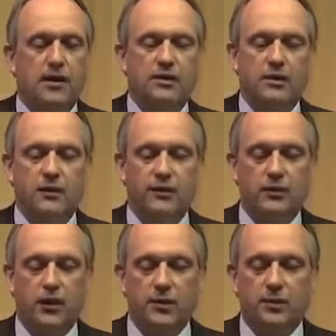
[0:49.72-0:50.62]
And so
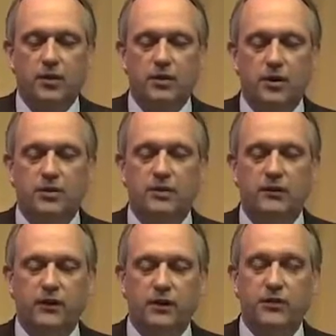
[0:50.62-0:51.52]
therefore I apologize in
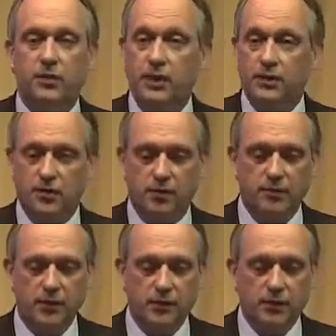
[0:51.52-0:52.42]
advance for being so
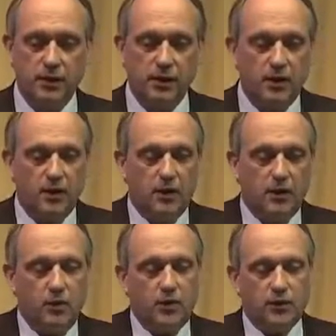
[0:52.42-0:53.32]
limited,
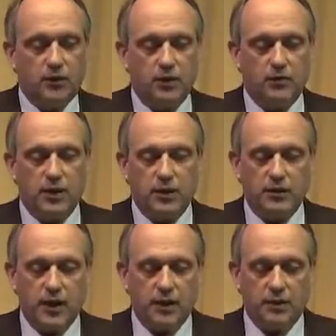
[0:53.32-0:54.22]
but also I would like
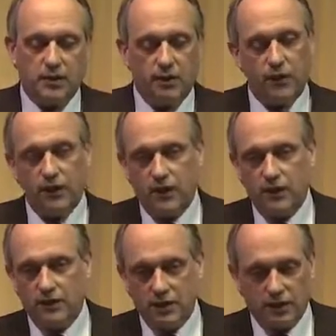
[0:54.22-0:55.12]
to add a very
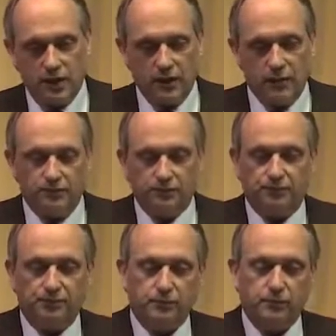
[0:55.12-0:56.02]
clear disclaimer.
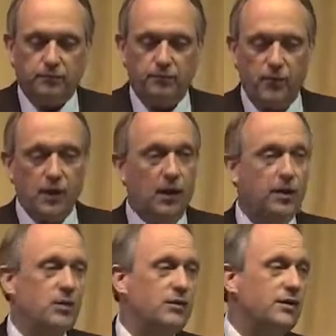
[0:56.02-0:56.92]

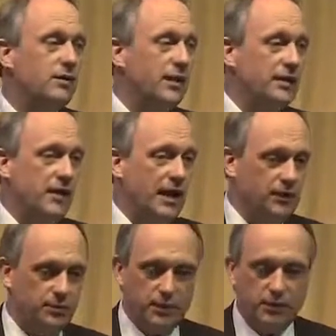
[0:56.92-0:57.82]
I am not an Albanian
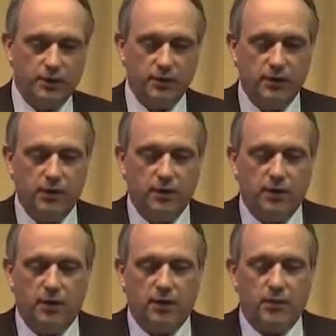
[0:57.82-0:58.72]
expert,
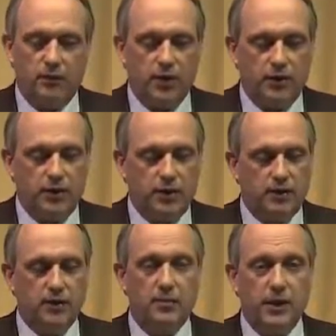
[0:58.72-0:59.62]
but rather
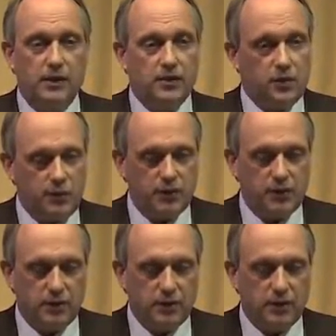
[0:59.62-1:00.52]
an Albanian
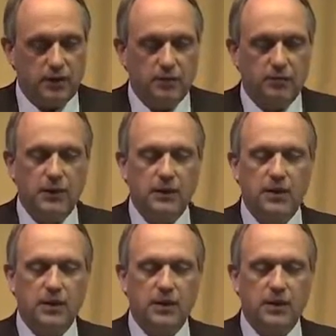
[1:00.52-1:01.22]
specialist, meaning